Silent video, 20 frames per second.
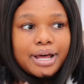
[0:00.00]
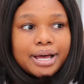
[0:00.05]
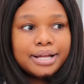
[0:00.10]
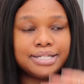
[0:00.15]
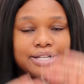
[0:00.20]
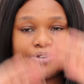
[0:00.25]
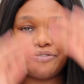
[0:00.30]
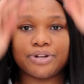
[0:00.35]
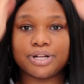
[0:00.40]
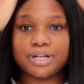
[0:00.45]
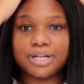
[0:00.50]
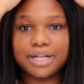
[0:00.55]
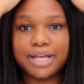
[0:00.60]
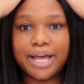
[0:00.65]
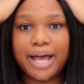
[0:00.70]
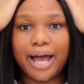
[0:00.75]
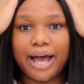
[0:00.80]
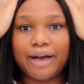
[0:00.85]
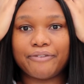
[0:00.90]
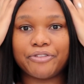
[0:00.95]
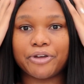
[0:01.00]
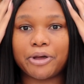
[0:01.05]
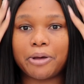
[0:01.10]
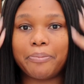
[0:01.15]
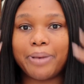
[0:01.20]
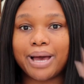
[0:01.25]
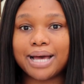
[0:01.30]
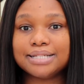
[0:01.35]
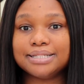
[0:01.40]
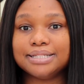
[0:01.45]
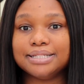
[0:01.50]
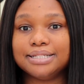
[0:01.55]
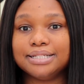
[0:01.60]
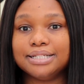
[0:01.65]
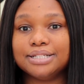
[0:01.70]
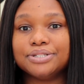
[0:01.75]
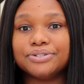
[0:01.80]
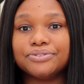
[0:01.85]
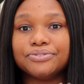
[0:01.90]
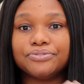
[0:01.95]
I definitely have the
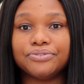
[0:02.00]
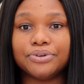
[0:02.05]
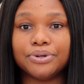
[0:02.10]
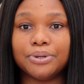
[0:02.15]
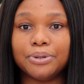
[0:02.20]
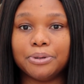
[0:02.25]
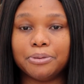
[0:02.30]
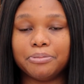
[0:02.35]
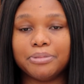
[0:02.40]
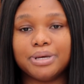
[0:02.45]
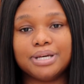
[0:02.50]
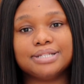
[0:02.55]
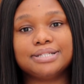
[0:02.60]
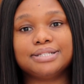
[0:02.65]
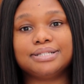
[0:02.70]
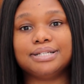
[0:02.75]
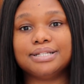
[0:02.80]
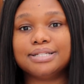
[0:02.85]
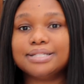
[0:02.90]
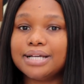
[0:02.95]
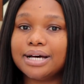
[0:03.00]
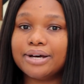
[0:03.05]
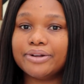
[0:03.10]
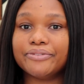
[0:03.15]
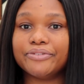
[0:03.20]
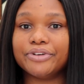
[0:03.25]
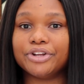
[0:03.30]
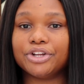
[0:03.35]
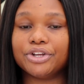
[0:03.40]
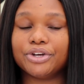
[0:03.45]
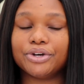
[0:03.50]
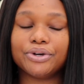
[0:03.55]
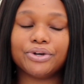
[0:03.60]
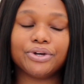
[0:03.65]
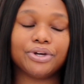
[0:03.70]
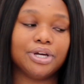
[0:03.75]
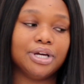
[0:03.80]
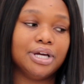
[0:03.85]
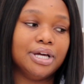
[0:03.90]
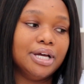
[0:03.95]
capacity to film a sit down video.
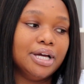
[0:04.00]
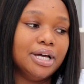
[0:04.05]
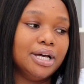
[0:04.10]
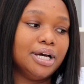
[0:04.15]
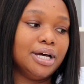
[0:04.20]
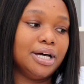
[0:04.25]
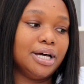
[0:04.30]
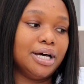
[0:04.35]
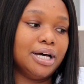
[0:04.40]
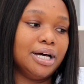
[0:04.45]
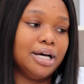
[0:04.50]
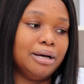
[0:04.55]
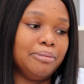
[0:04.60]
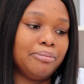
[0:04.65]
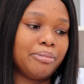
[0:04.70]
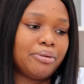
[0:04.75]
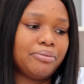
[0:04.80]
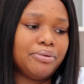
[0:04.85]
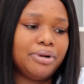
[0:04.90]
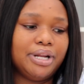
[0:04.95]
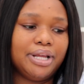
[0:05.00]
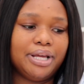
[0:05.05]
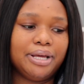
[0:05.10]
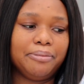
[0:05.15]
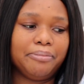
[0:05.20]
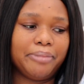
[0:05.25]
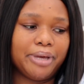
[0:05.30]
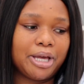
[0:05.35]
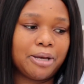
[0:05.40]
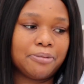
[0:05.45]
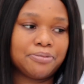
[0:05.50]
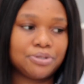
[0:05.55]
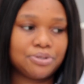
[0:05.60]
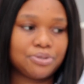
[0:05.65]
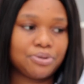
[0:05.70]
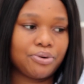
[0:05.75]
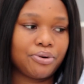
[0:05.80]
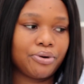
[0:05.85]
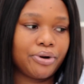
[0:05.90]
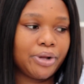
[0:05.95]
Not really a makeup
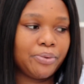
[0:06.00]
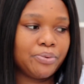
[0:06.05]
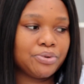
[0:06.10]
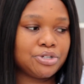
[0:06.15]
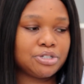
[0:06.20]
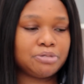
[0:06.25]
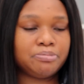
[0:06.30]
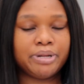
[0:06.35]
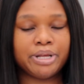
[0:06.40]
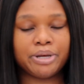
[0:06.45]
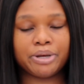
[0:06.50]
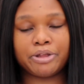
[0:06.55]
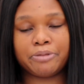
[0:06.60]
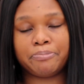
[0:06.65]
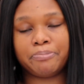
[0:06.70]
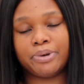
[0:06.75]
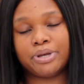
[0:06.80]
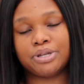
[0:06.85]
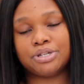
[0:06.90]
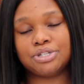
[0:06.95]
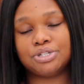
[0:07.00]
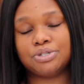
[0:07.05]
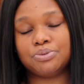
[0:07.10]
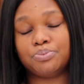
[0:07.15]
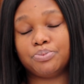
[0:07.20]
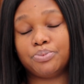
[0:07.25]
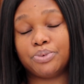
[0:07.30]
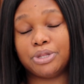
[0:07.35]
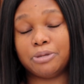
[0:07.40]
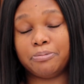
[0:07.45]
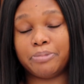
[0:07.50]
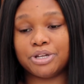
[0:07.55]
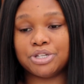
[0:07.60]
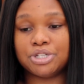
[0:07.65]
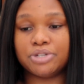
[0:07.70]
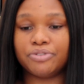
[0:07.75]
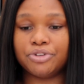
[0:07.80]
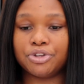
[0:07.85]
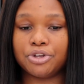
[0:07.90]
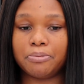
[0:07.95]
tutorial, we're just playing with a bunch
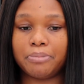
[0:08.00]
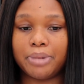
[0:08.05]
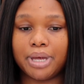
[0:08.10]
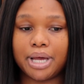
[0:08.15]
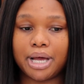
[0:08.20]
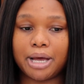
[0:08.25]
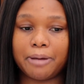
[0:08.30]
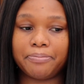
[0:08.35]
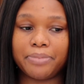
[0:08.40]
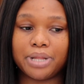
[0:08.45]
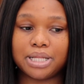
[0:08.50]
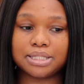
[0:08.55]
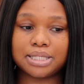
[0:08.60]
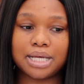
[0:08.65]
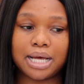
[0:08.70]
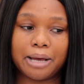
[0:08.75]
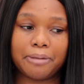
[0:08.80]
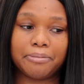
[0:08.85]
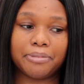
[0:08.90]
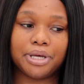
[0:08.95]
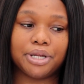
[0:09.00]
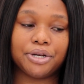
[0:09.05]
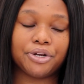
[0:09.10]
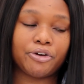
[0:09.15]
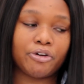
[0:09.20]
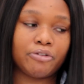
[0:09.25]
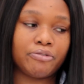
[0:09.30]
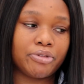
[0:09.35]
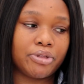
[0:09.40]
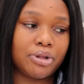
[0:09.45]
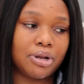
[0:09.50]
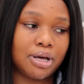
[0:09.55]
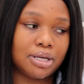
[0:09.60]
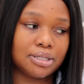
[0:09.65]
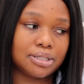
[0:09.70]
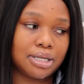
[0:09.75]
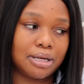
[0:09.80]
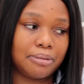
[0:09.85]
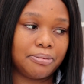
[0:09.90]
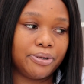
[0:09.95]
of new makeup that's come in over the
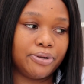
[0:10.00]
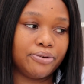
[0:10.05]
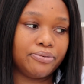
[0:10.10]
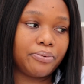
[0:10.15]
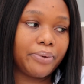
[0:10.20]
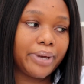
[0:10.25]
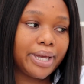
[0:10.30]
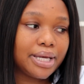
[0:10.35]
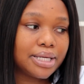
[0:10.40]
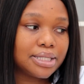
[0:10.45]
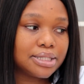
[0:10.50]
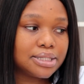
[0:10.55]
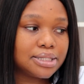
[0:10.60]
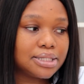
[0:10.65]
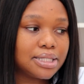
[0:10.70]
last couple of weeks,